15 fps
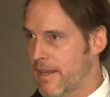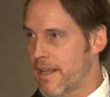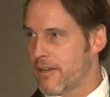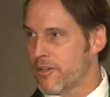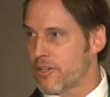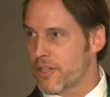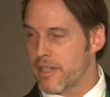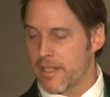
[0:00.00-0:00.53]

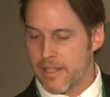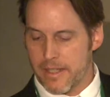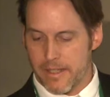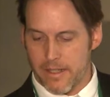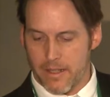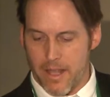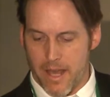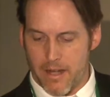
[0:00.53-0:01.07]
energy
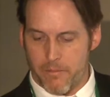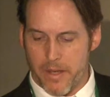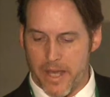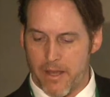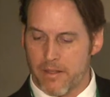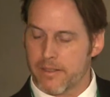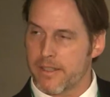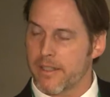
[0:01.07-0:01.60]
and a lot
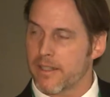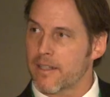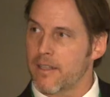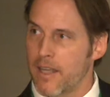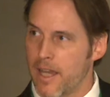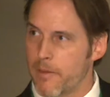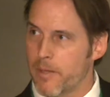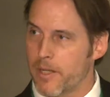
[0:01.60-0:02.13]
about
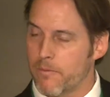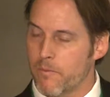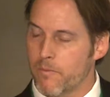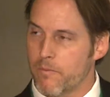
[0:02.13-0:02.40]
climate,